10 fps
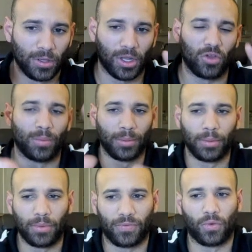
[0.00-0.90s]
Now, you remember
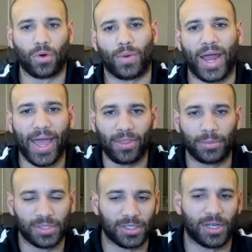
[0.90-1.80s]
before when I had the
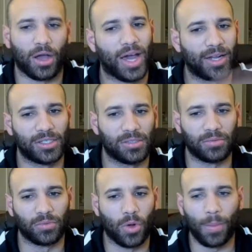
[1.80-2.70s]
position, I'll kind of just
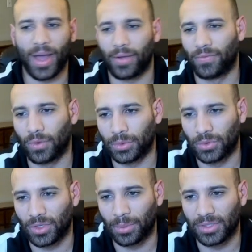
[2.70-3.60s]
go back and forth
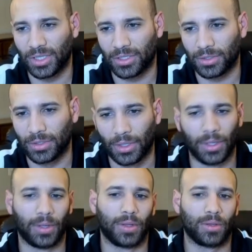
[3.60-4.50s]
between the positions.
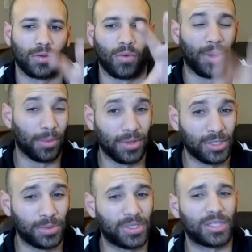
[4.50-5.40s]
Remember this
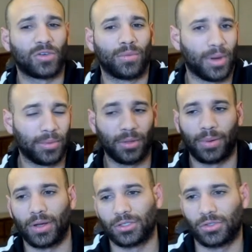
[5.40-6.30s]
position, remember the
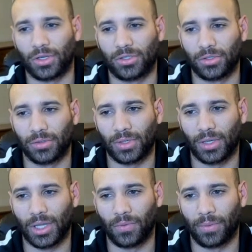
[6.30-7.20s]
pawn structure,
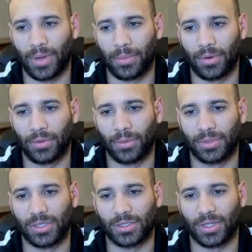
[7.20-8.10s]
and then remember the
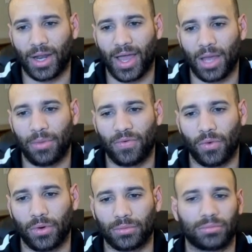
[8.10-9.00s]
position that I had before.